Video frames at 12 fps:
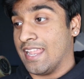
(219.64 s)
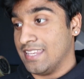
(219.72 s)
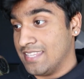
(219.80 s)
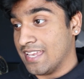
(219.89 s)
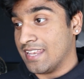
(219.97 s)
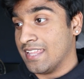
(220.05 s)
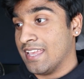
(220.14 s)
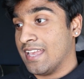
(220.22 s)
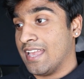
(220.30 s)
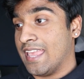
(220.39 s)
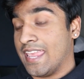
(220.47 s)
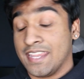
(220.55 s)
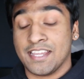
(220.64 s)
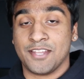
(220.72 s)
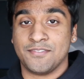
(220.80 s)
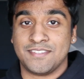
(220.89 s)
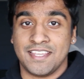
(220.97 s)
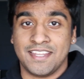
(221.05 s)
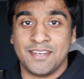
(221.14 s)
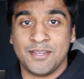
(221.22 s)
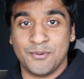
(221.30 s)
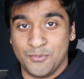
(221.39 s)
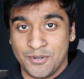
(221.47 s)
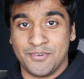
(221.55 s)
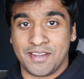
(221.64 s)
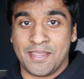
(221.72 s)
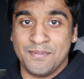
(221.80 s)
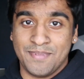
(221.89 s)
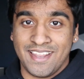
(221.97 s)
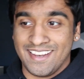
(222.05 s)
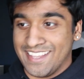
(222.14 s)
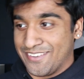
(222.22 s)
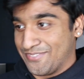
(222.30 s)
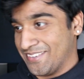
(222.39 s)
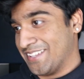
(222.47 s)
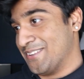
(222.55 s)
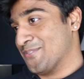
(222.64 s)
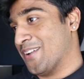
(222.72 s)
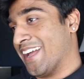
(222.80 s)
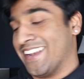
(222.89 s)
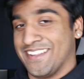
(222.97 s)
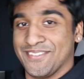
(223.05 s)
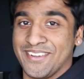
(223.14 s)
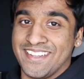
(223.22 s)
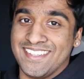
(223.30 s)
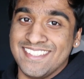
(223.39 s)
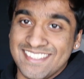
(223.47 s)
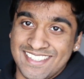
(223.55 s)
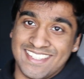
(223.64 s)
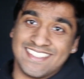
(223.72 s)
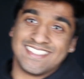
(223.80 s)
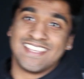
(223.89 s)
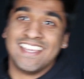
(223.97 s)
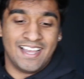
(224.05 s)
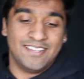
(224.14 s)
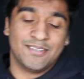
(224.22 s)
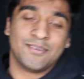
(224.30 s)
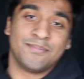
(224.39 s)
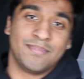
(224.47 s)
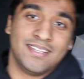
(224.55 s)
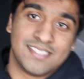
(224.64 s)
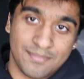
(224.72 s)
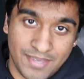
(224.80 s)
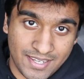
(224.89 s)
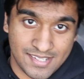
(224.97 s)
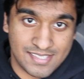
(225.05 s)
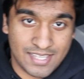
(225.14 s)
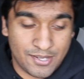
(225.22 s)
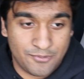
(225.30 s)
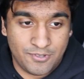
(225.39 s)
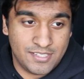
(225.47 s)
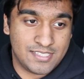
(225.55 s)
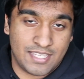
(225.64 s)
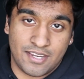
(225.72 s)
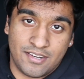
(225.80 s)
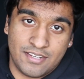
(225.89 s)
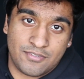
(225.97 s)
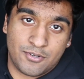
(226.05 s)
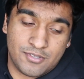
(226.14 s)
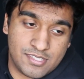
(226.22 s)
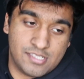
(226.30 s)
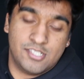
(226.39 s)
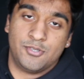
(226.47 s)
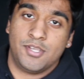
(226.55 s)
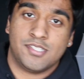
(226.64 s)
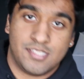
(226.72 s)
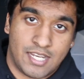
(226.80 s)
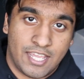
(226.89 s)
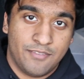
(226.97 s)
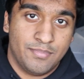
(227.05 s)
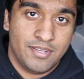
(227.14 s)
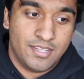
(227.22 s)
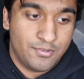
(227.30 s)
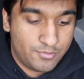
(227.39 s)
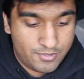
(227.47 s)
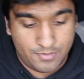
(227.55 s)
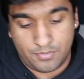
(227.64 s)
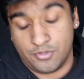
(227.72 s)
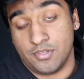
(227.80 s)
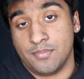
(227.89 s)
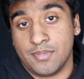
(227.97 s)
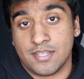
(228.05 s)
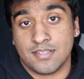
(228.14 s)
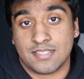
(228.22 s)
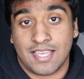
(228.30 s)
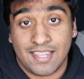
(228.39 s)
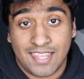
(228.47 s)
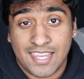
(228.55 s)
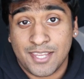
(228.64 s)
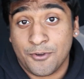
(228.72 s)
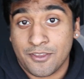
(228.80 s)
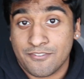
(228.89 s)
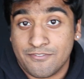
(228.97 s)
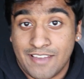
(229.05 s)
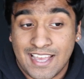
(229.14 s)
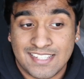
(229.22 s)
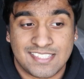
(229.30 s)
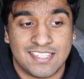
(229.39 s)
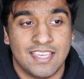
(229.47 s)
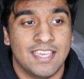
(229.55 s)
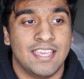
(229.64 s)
and yet 8 out of 10 would recommend definitely riding one of these things. I don't mean to make it sound really scary. Of course, the situations that I've been in were purely because I like going fast,